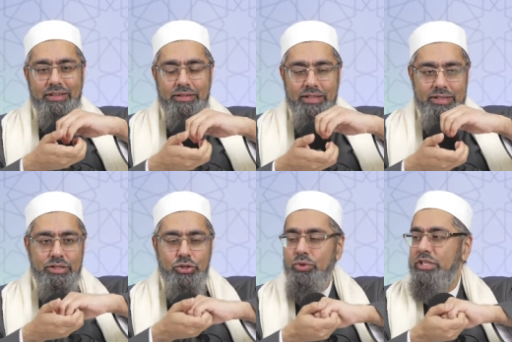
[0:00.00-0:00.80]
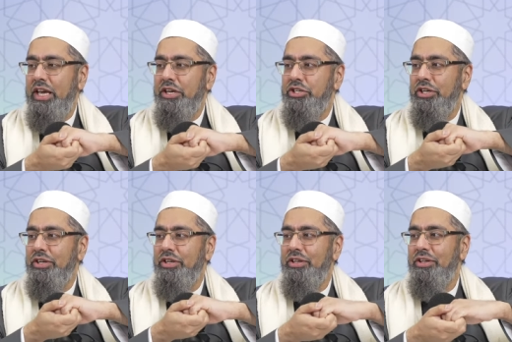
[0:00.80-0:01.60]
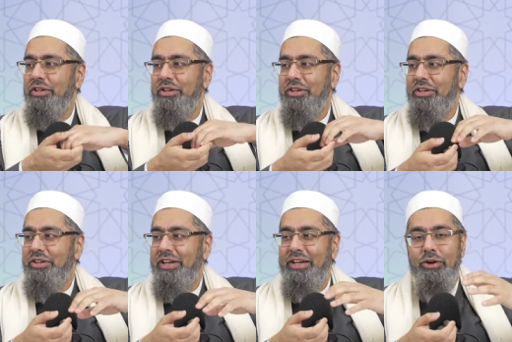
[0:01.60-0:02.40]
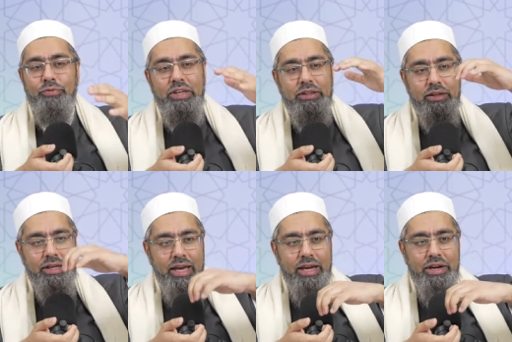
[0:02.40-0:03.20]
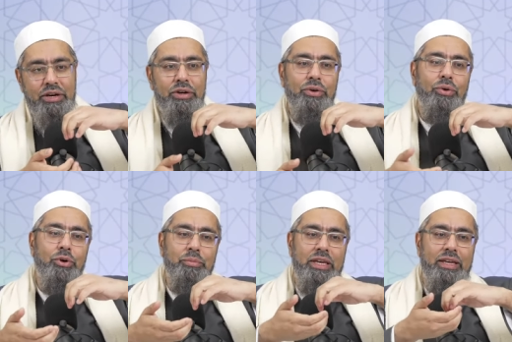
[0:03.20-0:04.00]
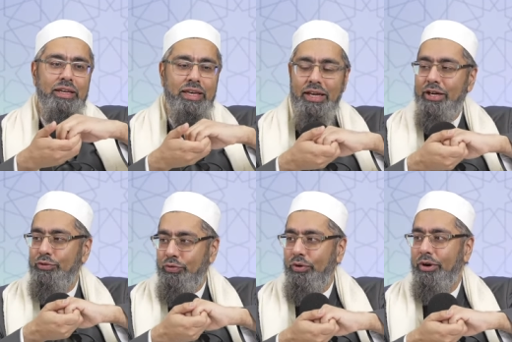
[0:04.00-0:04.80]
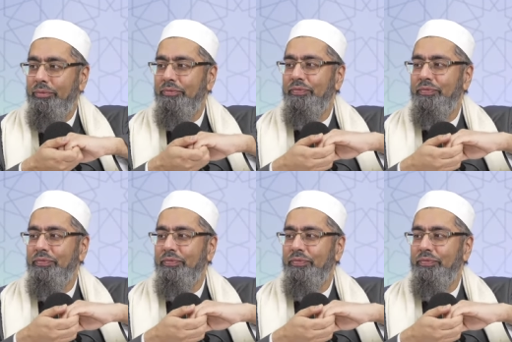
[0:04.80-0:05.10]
this association, right, of either care or being cared for.